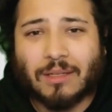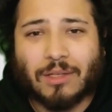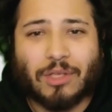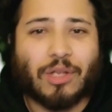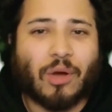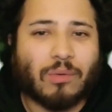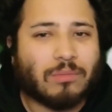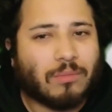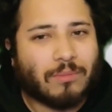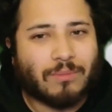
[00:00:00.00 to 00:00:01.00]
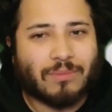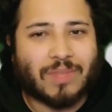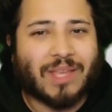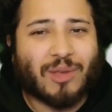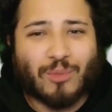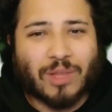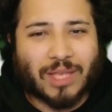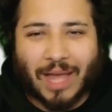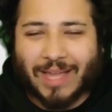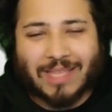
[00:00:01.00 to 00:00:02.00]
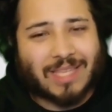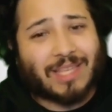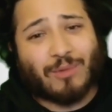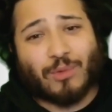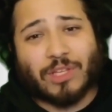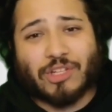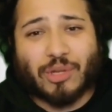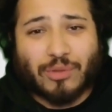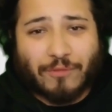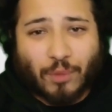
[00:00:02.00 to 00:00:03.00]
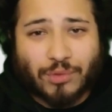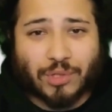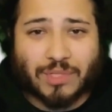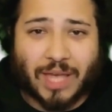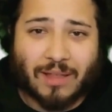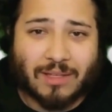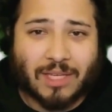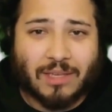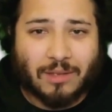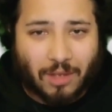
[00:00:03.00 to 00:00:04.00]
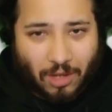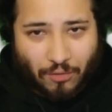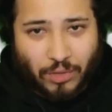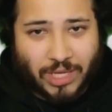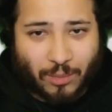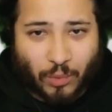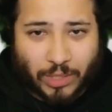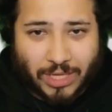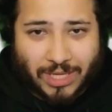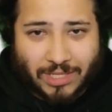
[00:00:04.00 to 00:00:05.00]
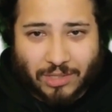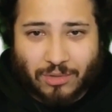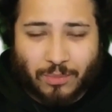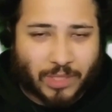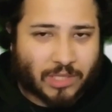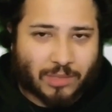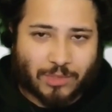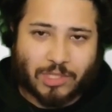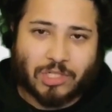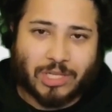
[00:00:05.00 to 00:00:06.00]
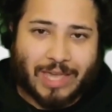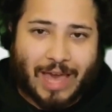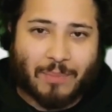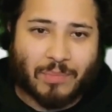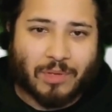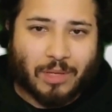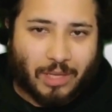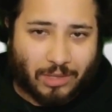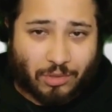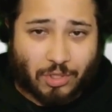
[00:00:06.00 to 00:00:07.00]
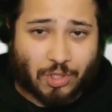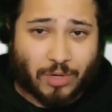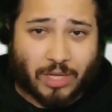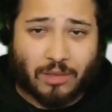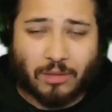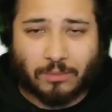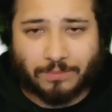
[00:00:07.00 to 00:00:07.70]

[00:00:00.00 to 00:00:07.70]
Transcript: you know, that didn't really show the full totality of what he can do, because there was such a gap in their strength.